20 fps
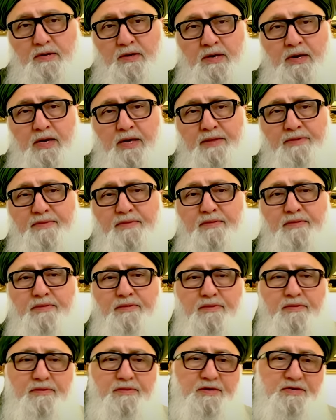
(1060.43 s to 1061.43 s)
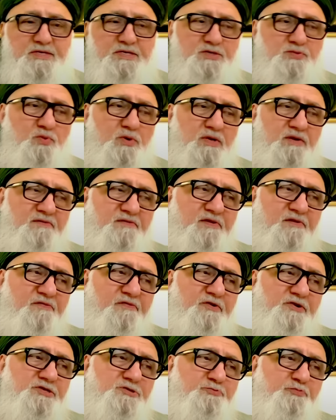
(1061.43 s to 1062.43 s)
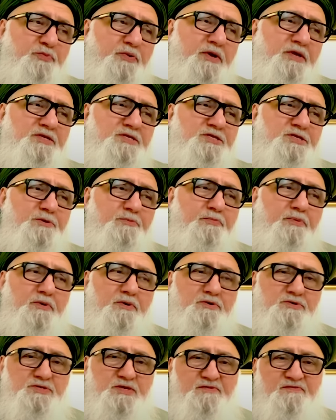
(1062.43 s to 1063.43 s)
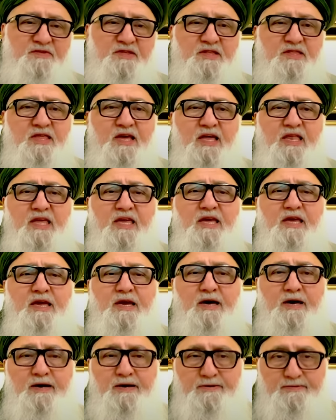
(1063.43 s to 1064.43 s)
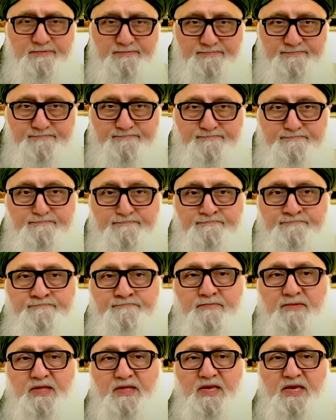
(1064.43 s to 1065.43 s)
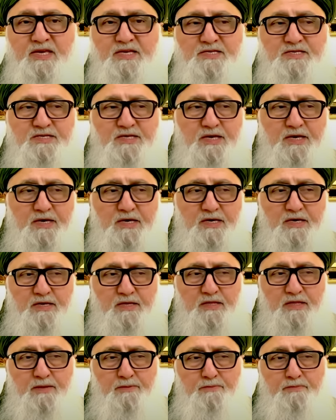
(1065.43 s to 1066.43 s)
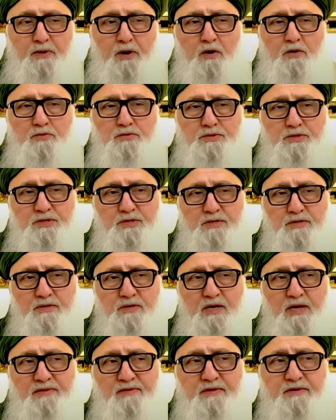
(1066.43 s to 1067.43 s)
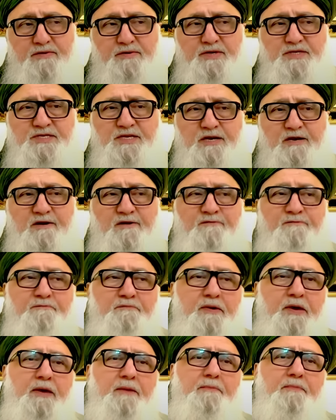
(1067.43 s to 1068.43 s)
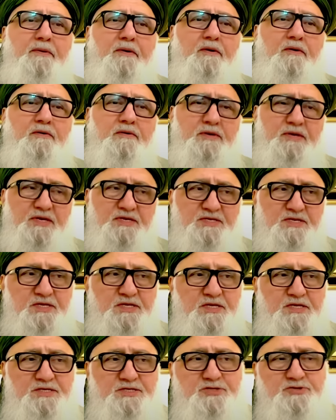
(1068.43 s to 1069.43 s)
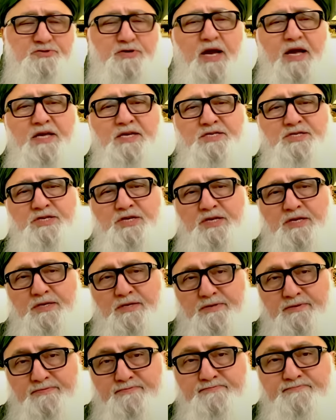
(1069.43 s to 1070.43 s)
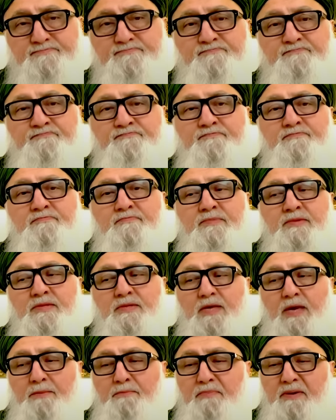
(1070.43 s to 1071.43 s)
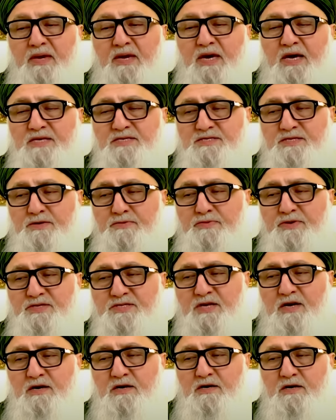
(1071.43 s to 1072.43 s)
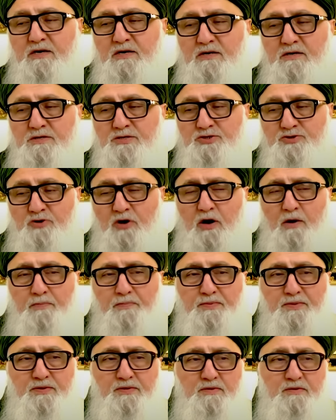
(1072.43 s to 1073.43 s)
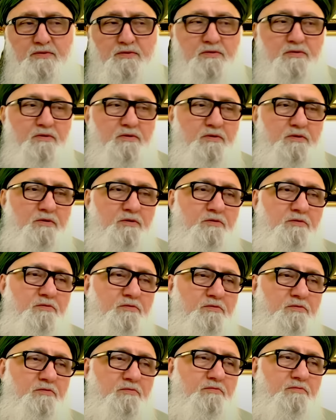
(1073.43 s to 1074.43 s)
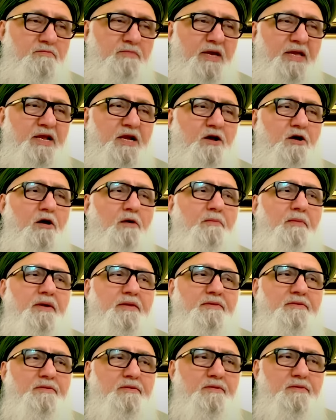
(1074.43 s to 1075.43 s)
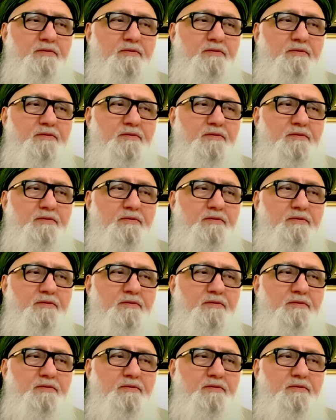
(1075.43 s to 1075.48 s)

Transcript: and this is one of the first principles of the tariqah is the, the boat and the rizq of people is a distraction and because the rizq dropped you made a comment.